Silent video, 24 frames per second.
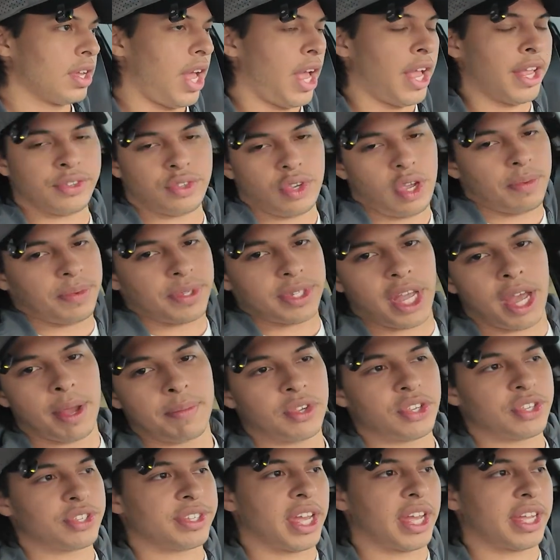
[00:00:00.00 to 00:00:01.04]
And so I'm
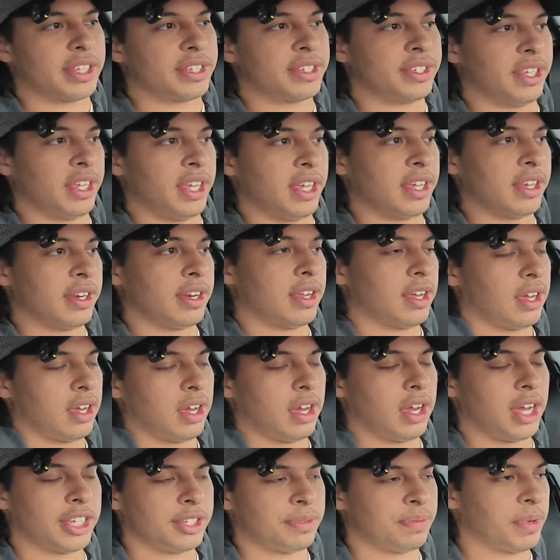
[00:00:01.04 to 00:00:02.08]
just not seeing
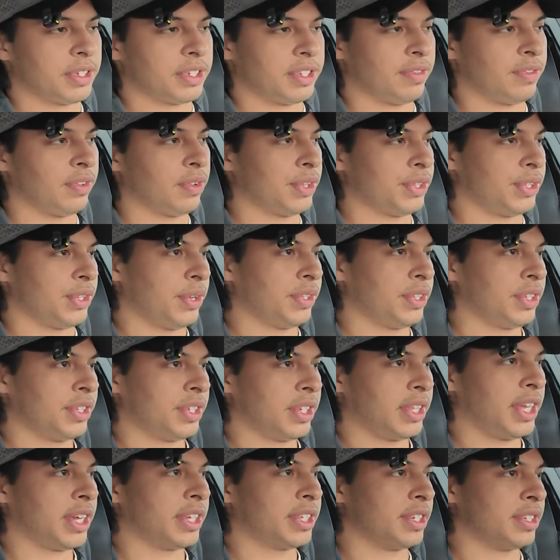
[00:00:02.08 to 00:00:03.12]
as much of the results as
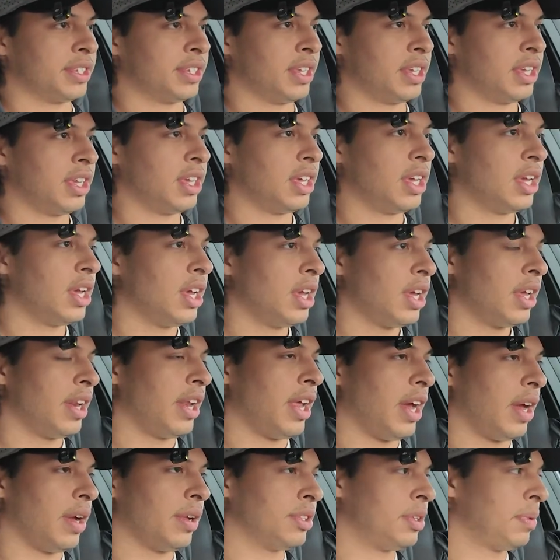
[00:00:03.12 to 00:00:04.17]
I'd like to see.
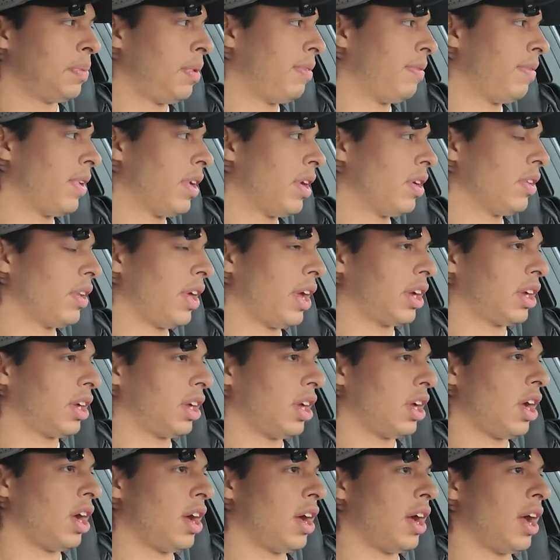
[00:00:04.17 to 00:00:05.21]
Now, to be fair, like
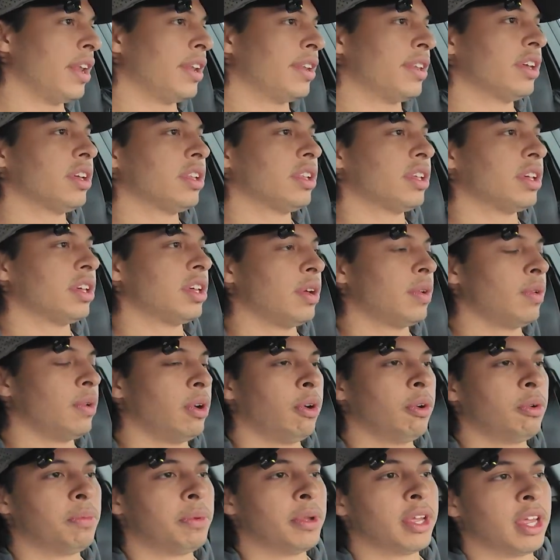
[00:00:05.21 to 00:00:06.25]
ideally, it
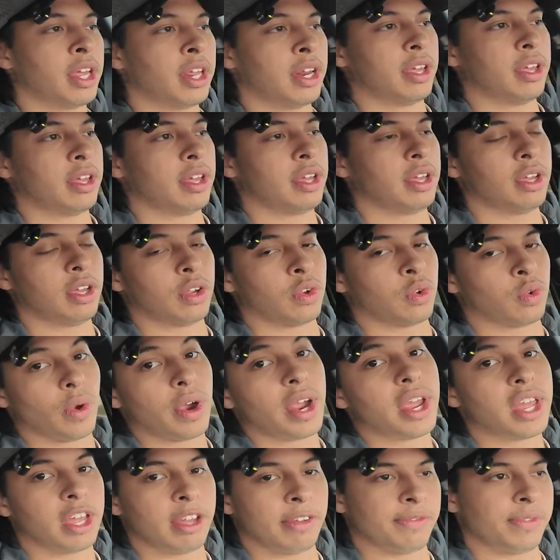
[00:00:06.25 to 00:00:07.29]
would be
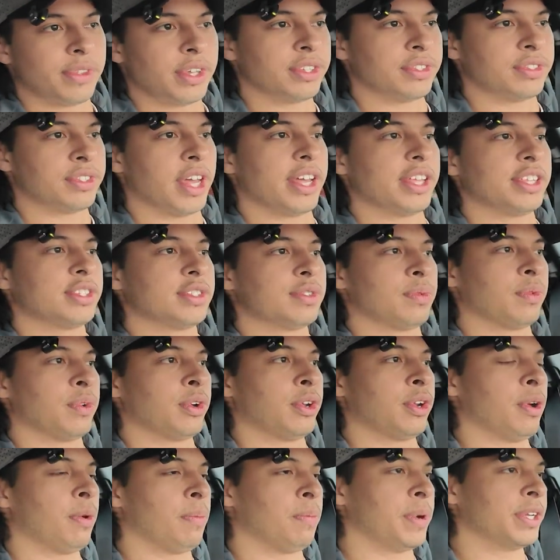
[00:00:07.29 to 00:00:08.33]
great if these debts
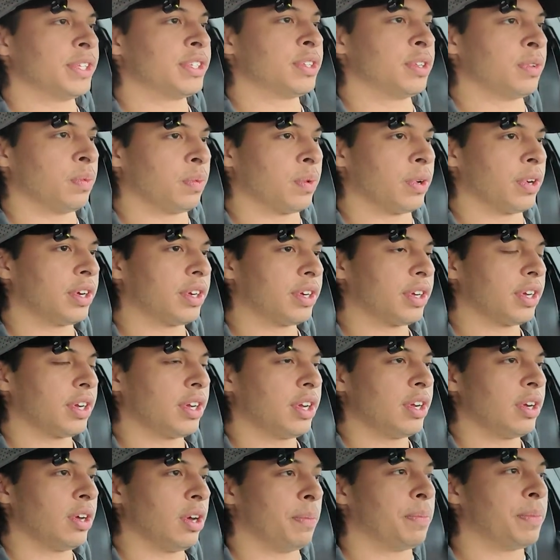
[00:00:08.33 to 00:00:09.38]
were put to work
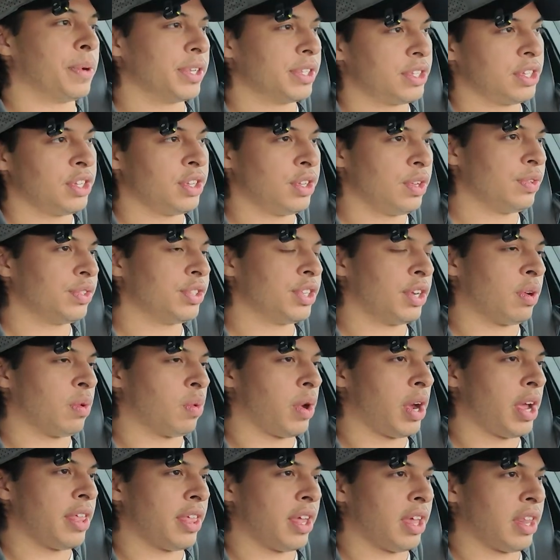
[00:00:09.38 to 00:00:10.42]
or put to use in a
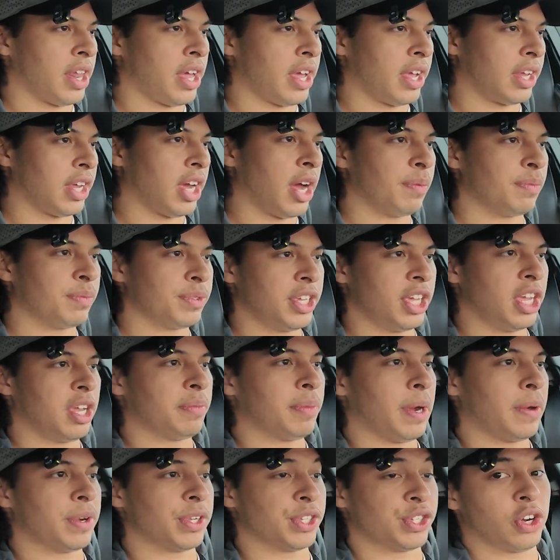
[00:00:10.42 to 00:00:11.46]
way that like I'm seeing
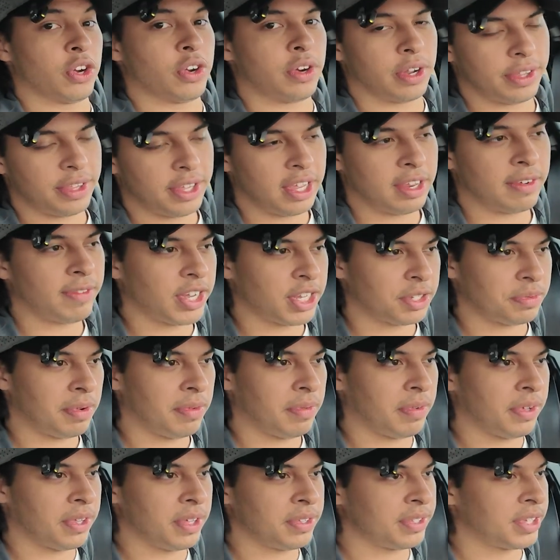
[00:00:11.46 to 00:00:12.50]
my return on the investment
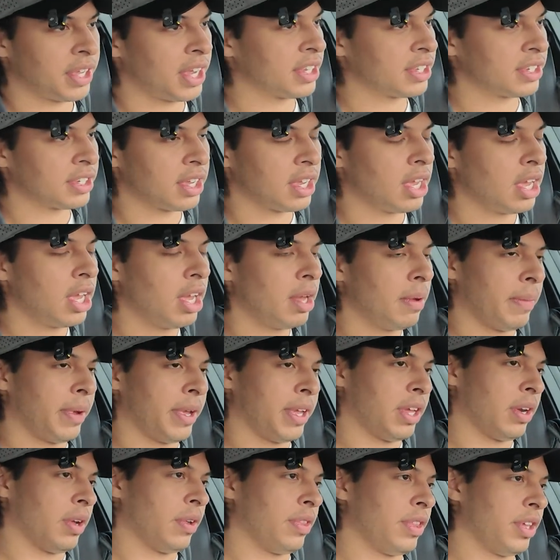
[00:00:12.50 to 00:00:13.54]
for those debts. But
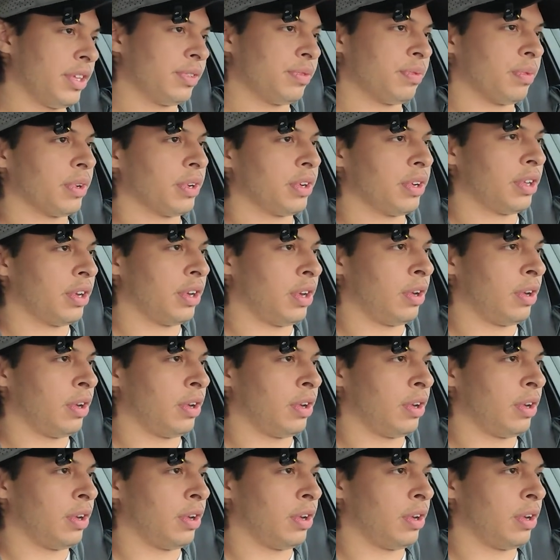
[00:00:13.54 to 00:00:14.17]
these were